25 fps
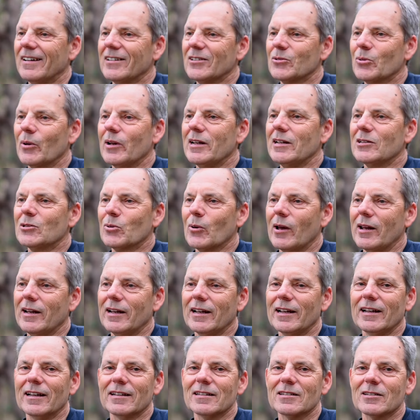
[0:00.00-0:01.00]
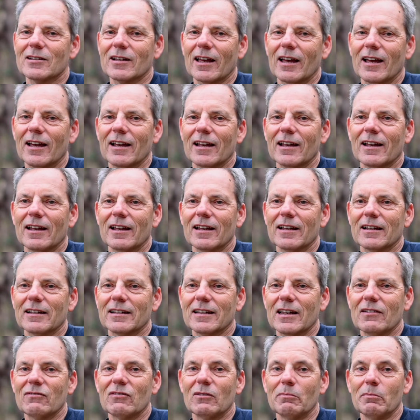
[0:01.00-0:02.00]
2020 has
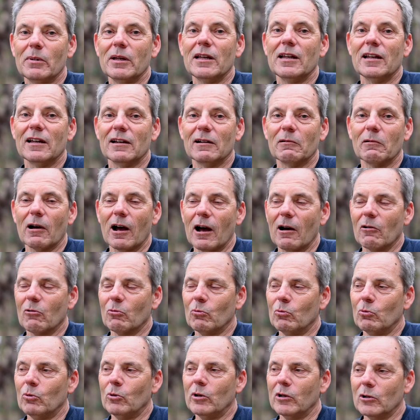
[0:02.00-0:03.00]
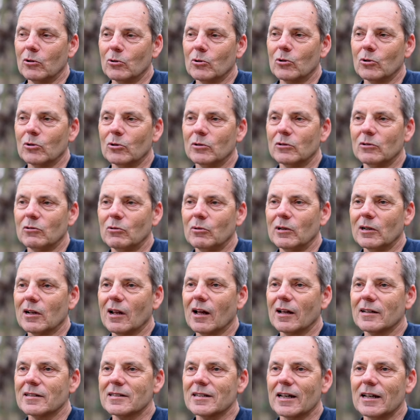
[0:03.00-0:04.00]
given me a real good
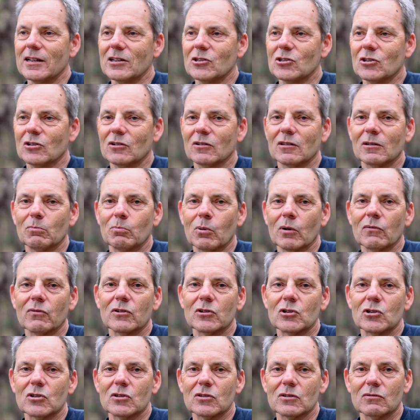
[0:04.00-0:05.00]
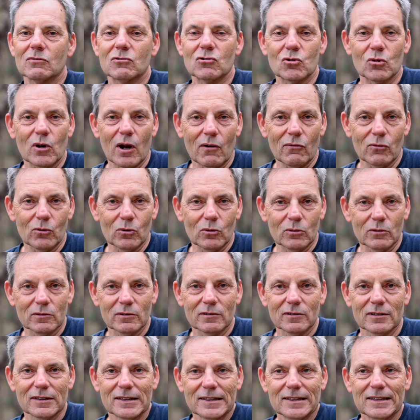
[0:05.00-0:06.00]
realization of the privileges of travel.
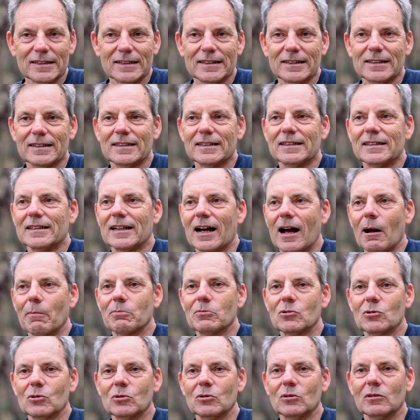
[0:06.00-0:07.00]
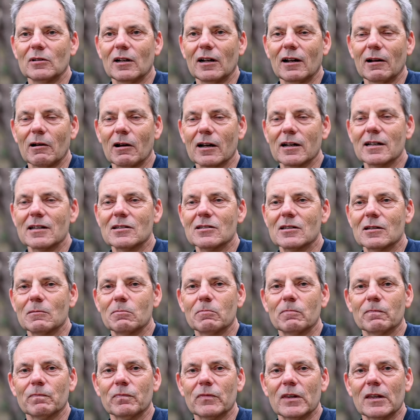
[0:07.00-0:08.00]
Up to, you know, I guess the
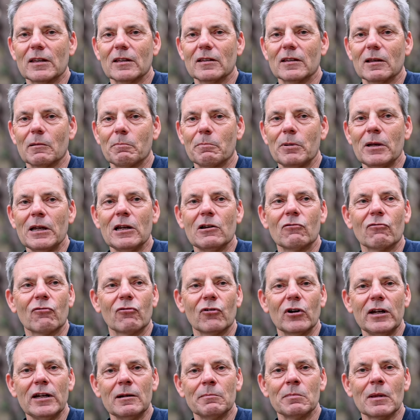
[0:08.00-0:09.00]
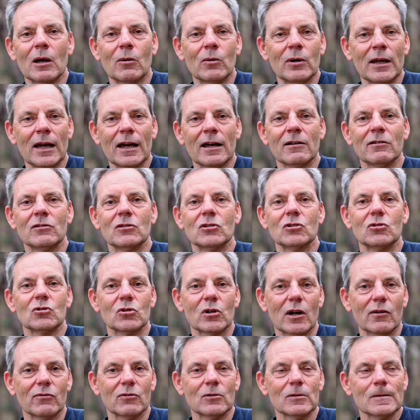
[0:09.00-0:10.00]
peak freedom that we had to
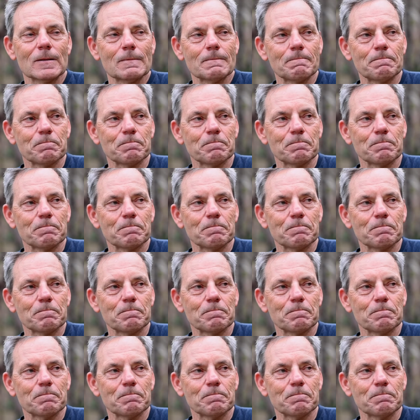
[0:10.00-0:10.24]
travel